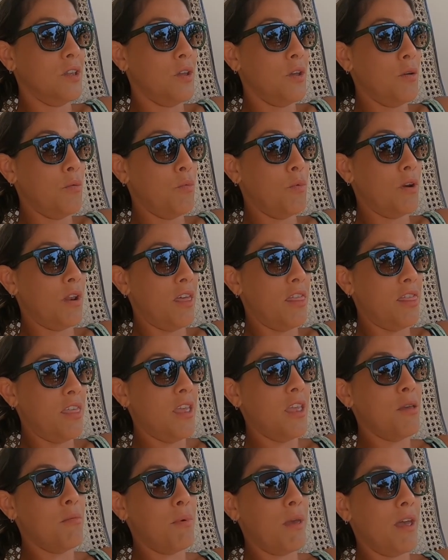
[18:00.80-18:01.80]
when I
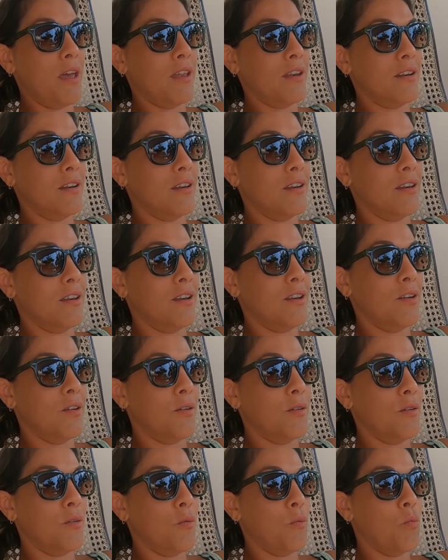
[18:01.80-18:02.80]
think about
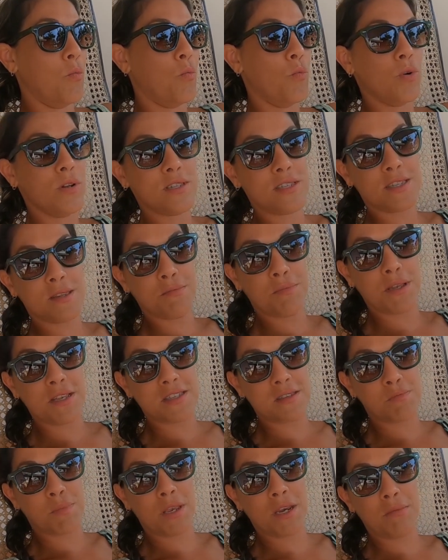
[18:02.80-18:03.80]
what's the
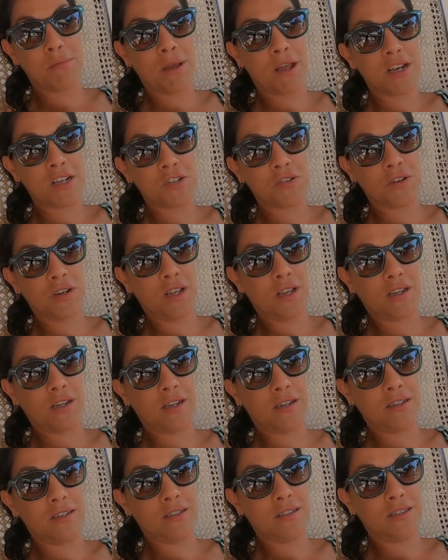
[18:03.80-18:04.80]
best bit about Sri
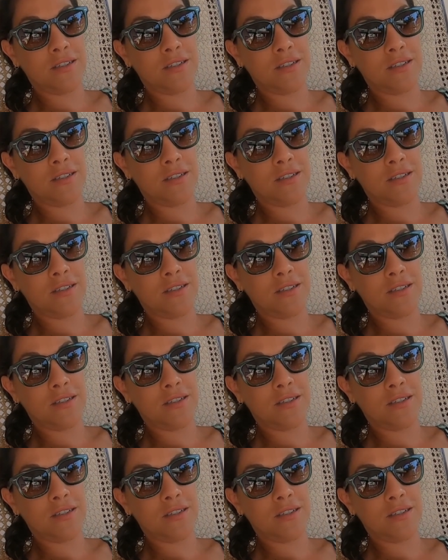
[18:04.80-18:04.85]
Lanka,